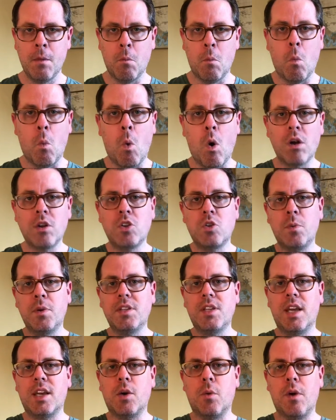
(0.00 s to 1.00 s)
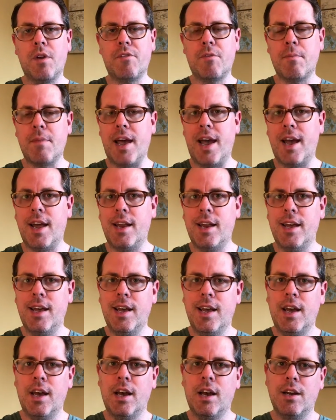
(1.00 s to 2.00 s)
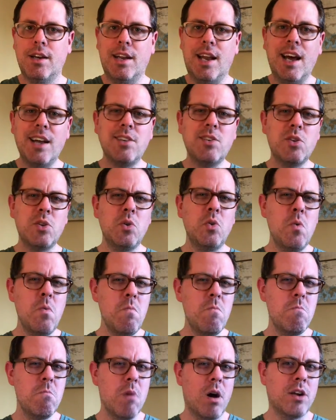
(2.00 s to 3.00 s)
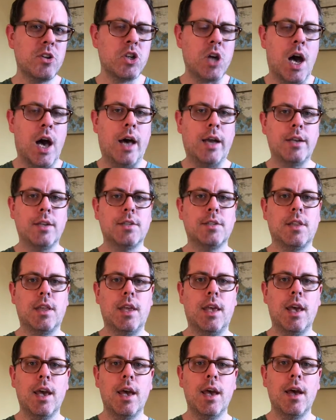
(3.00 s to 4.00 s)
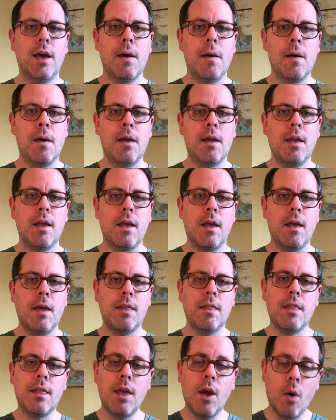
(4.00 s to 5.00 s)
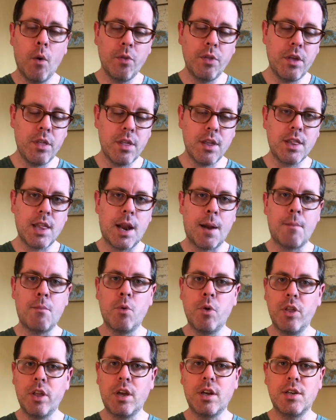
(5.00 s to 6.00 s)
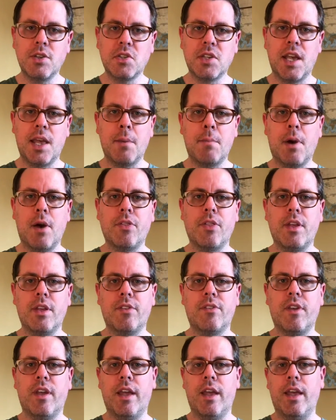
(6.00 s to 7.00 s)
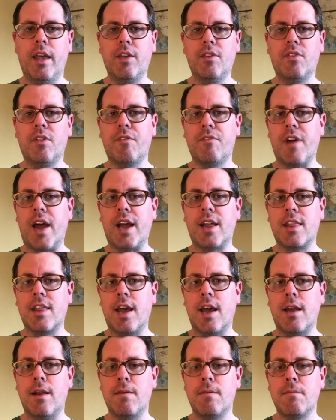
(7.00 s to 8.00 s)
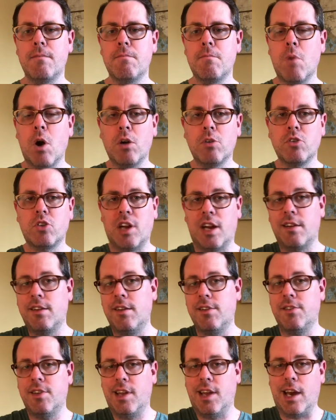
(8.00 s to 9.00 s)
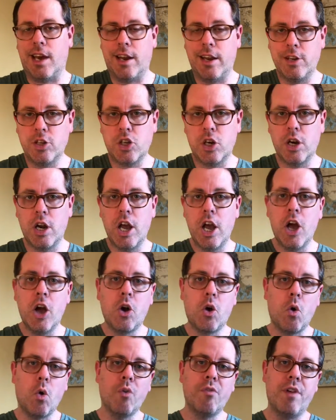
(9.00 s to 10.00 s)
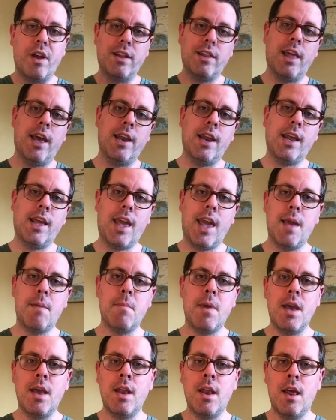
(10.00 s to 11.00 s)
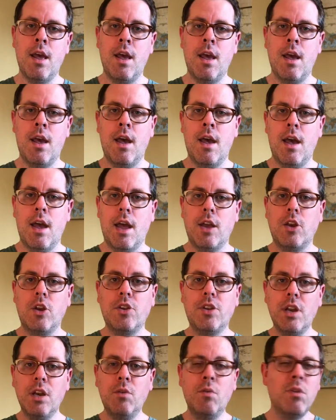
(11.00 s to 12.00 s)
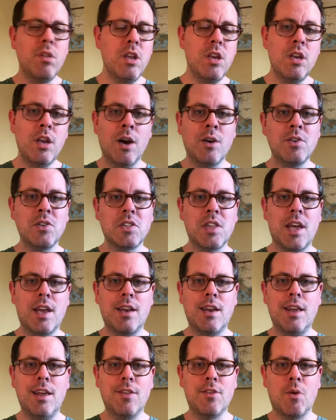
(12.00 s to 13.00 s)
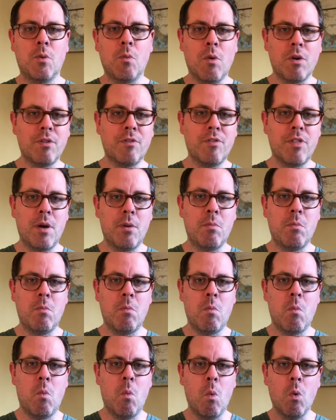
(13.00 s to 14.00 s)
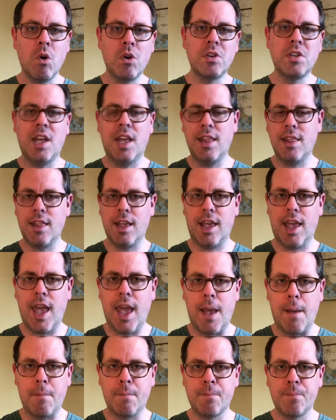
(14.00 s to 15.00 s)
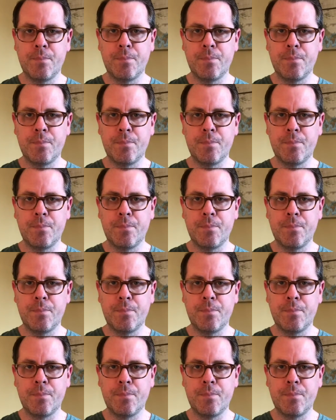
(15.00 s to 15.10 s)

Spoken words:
What do we take away from that? Not too much, honestly. The only thing that I'm really going to say about this is the fact that, well, John Dietzen got injured, Cole Van Lanen came in, and you didn't really notice that either one of them weren't in the game.